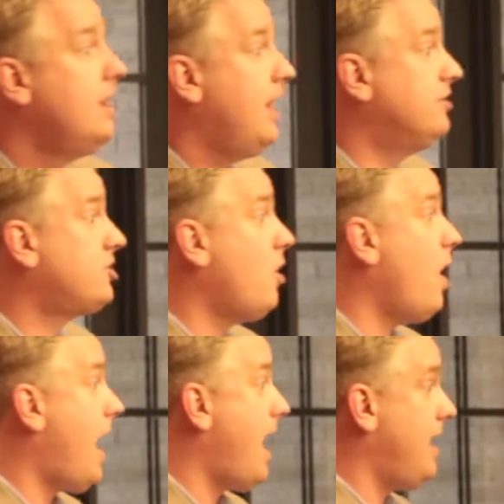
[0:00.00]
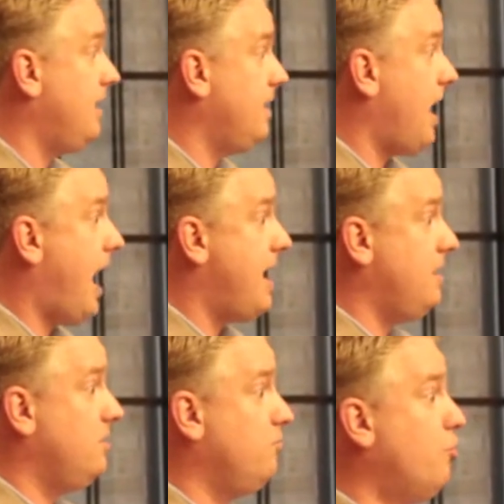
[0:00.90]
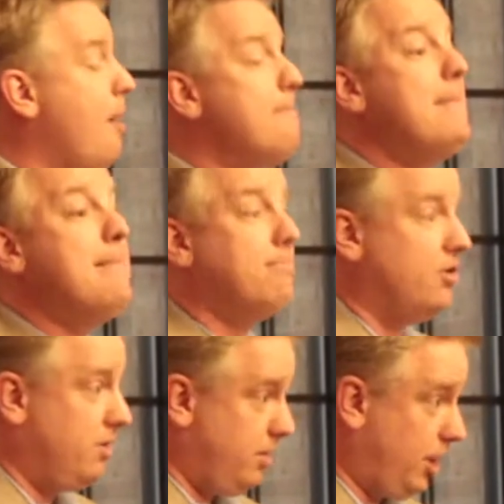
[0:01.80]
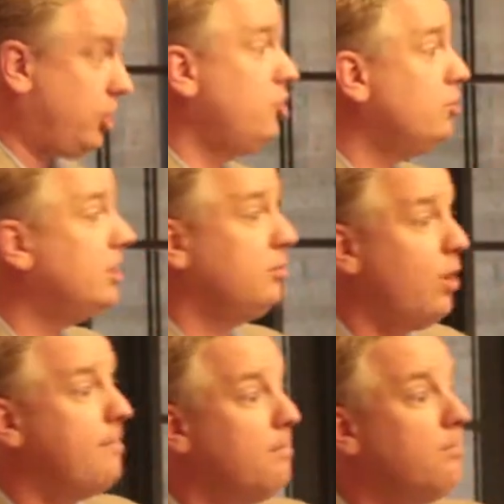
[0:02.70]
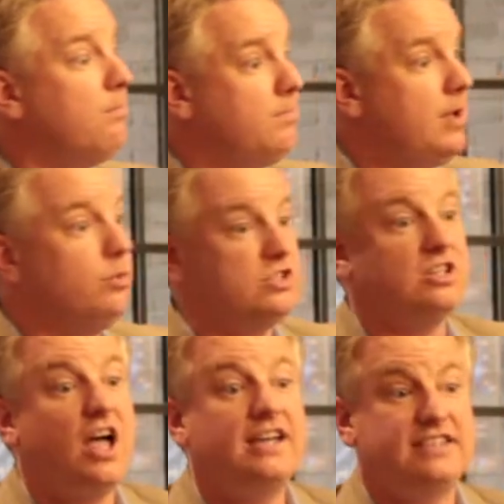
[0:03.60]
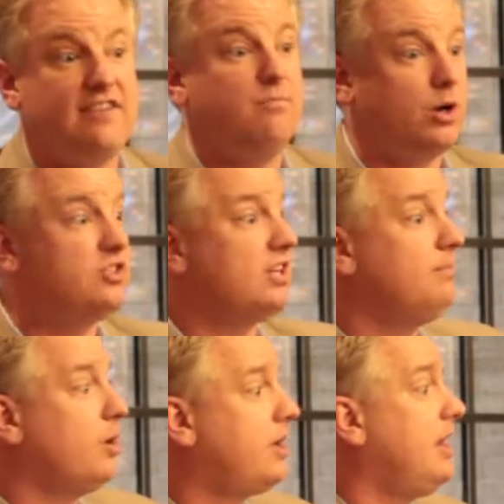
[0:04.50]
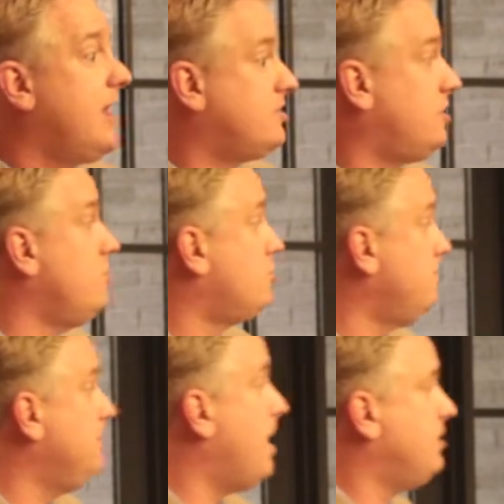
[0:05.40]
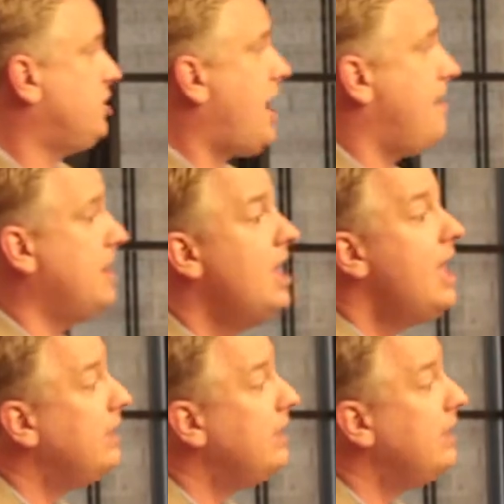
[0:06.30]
And so I remember acutely what it was like to have marketing execution be my job.